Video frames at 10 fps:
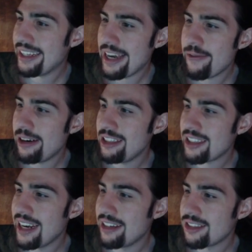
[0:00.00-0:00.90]
that one you
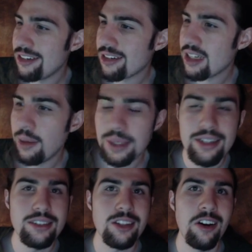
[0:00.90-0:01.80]
kind of saw coming
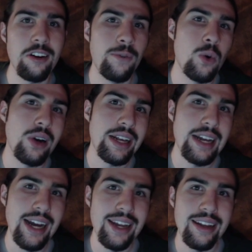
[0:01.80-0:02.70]
because Carnivore already
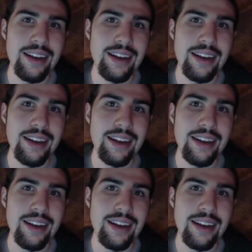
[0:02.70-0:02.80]
got it,